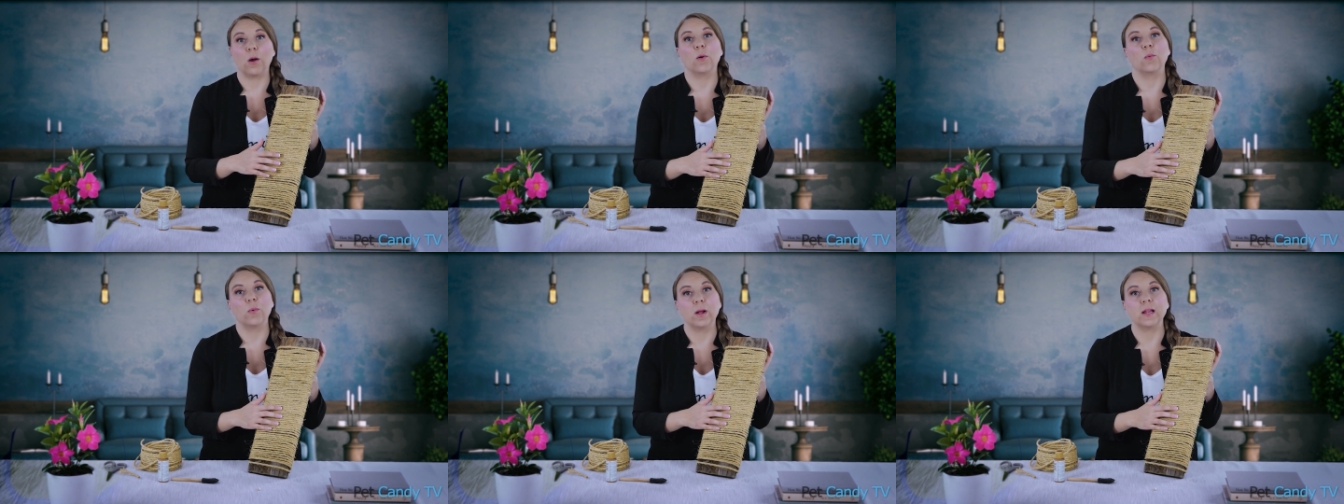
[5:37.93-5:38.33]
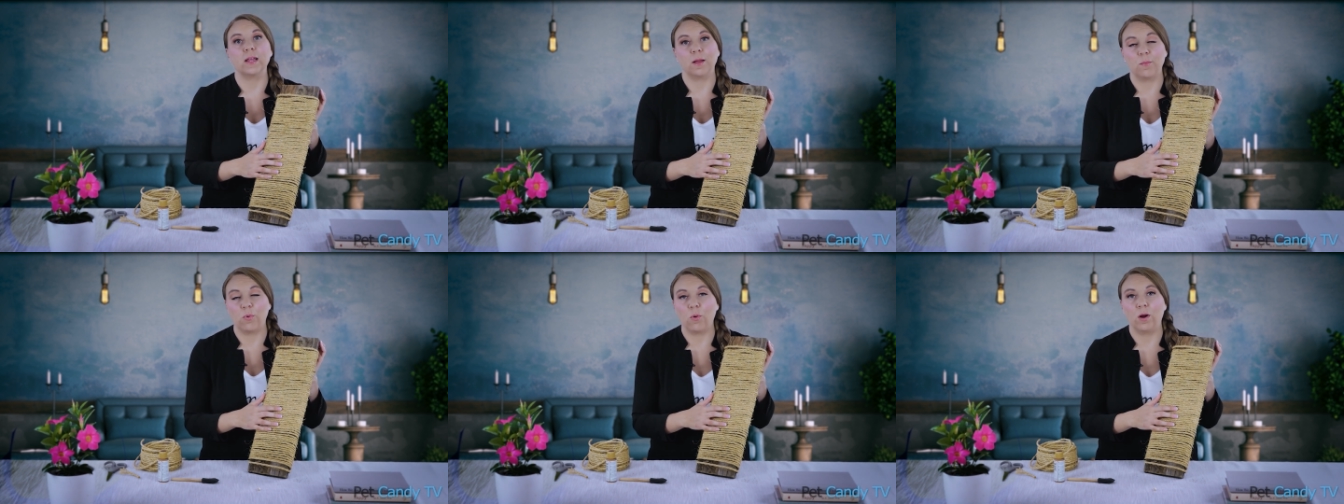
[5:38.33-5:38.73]
are really
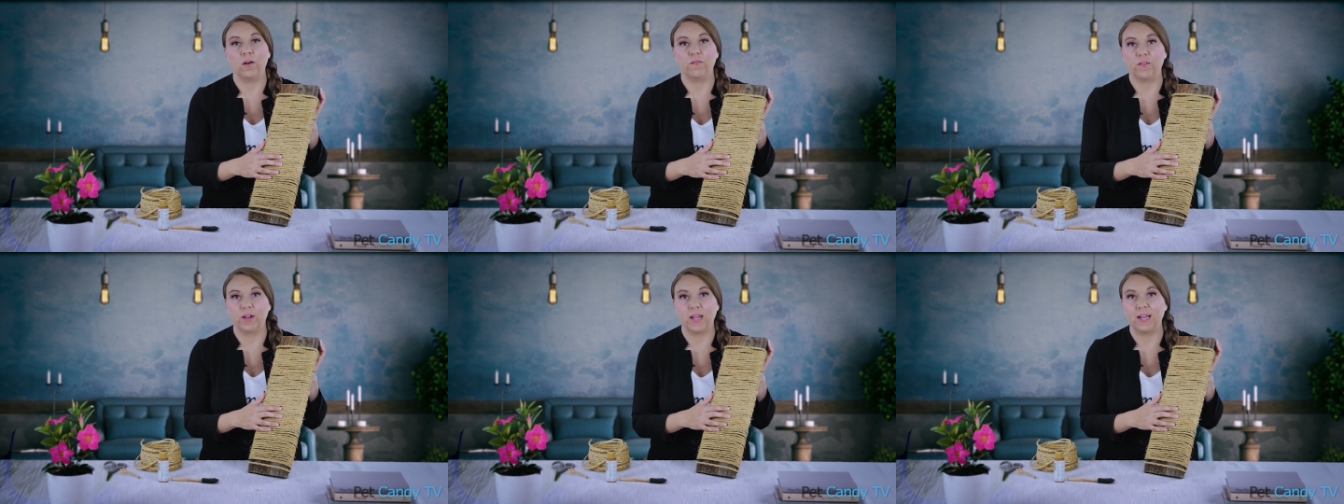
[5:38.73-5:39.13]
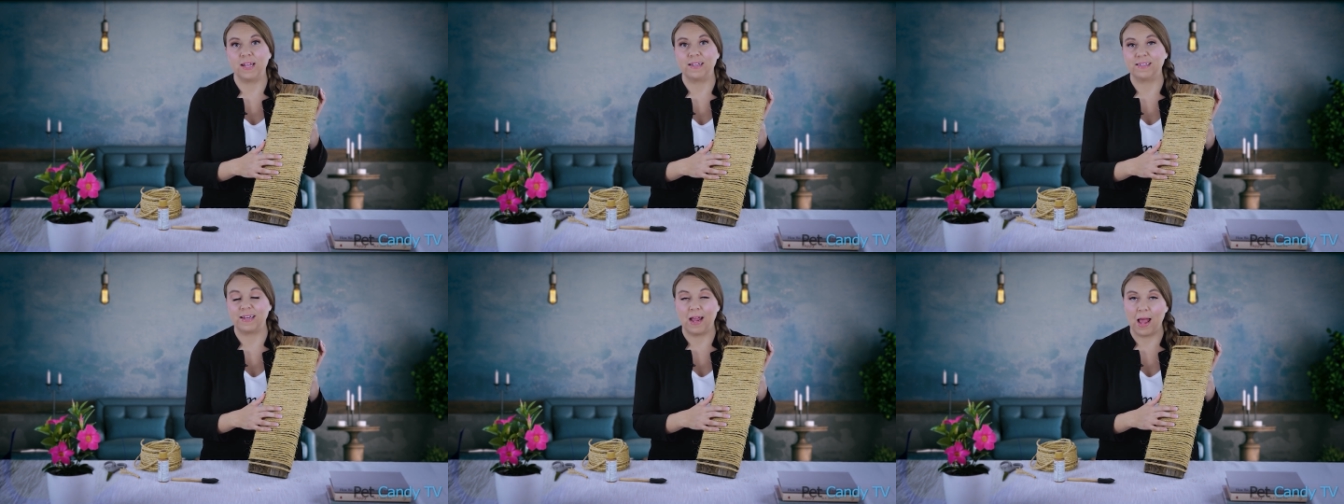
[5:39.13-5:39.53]
important for
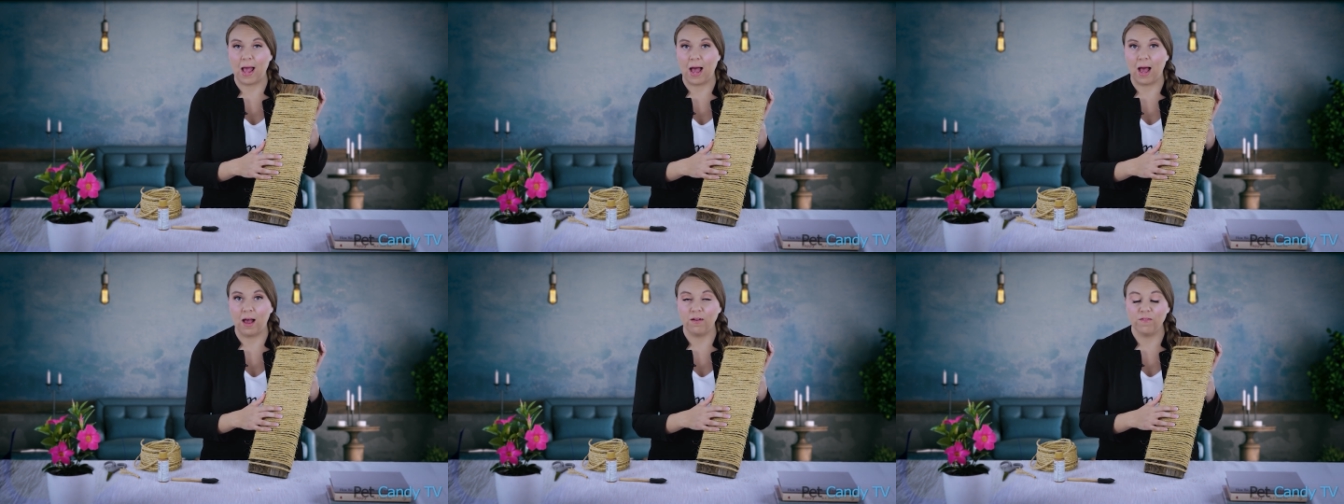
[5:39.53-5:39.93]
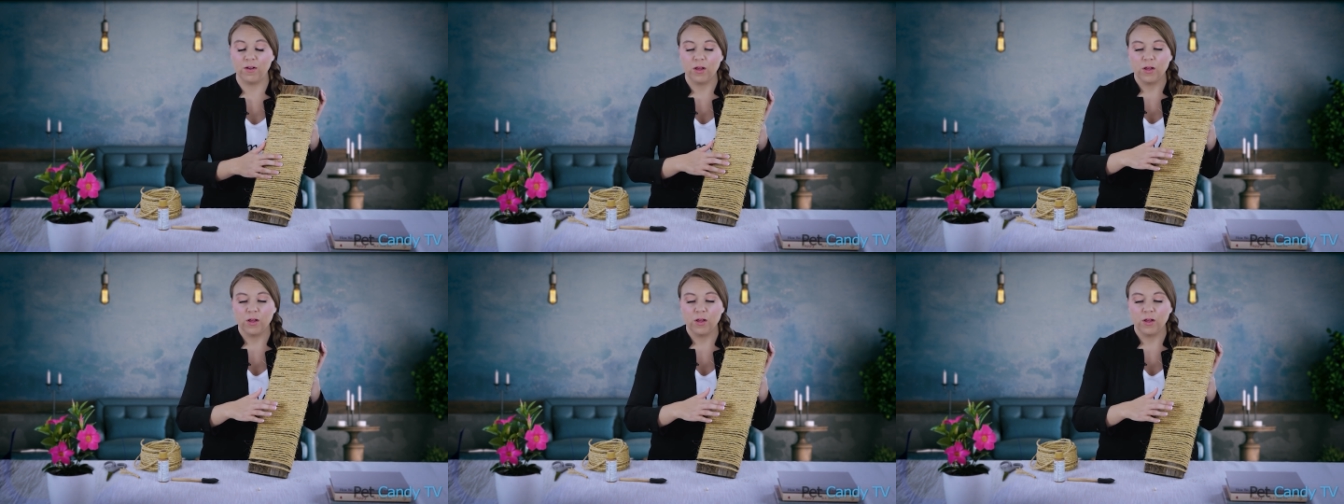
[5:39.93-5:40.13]
kitties to have